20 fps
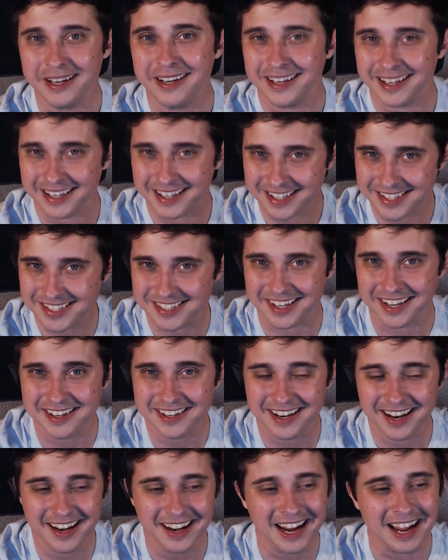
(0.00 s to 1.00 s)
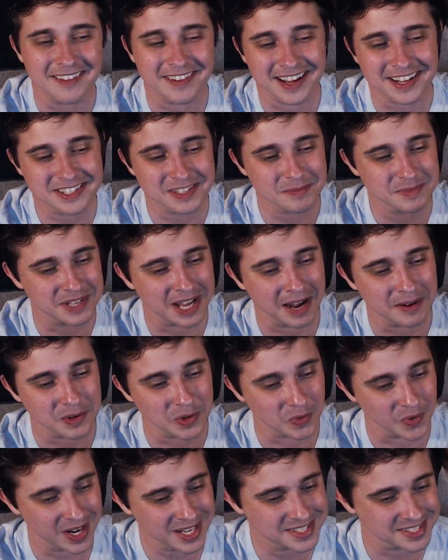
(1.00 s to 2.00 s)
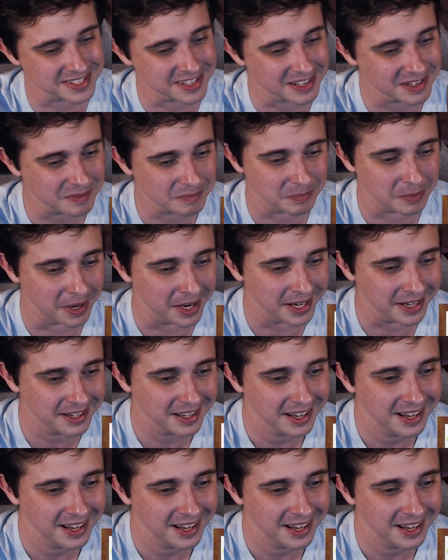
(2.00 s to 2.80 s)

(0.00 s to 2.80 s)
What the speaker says: It is Sunday. I've had some time to rest it, but